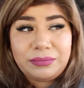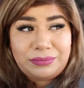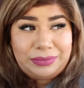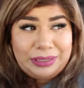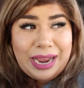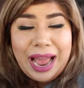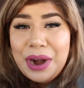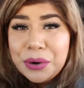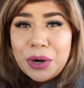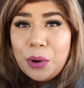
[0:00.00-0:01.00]

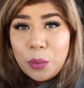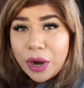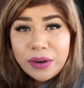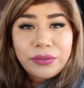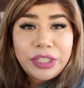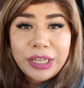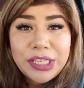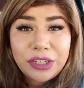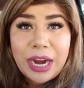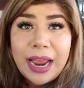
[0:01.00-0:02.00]
I don't know, wherever you
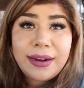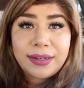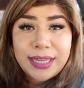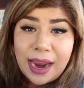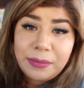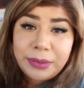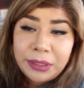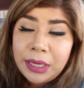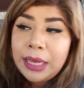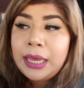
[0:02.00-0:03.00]
guys are at and it's
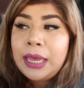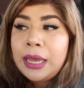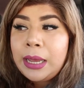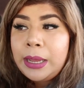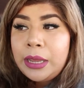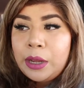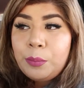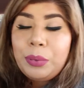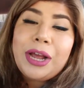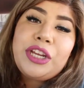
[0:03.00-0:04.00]
happening.
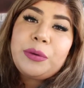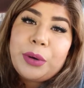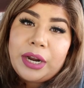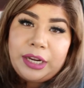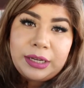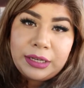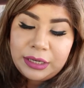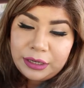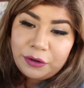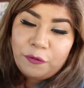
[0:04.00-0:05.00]
Block your body
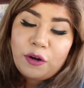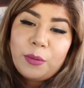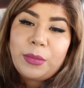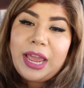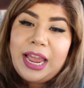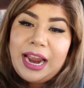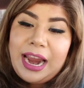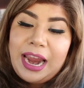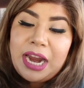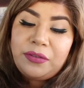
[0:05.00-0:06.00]
from
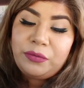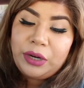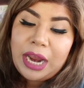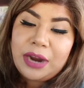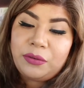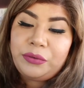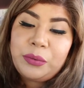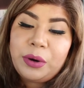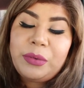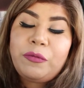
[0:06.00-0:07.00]

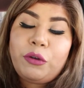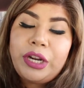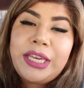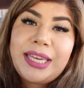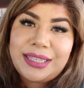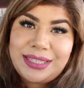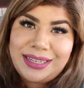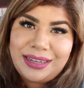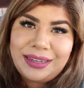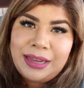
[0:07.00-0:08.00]
everywhere before he
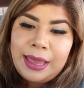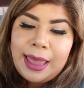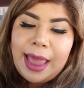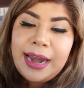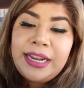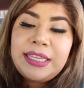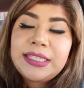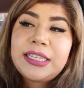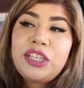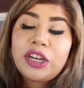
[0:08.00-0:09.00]
gets it. And
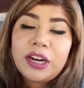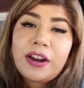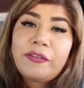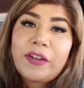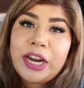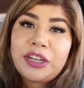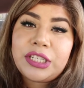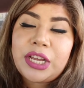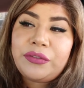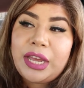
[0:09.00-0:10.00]
you're gonna find
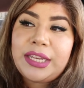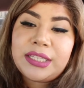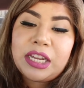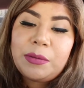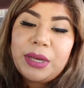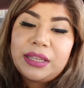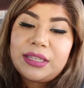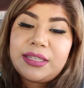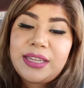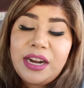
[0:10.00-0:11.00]
yourself that he's gonna be at
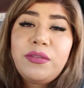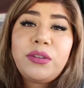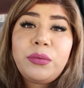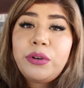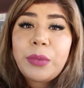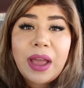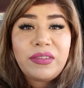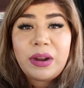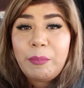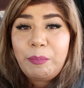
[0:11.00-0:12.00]
the center of the room
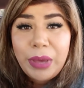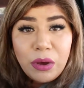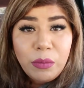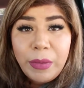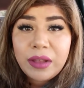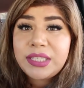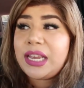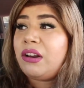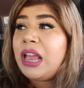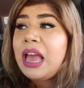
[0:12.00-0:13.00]
having a big old
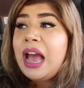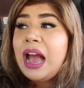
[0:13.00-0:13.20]
meltdown,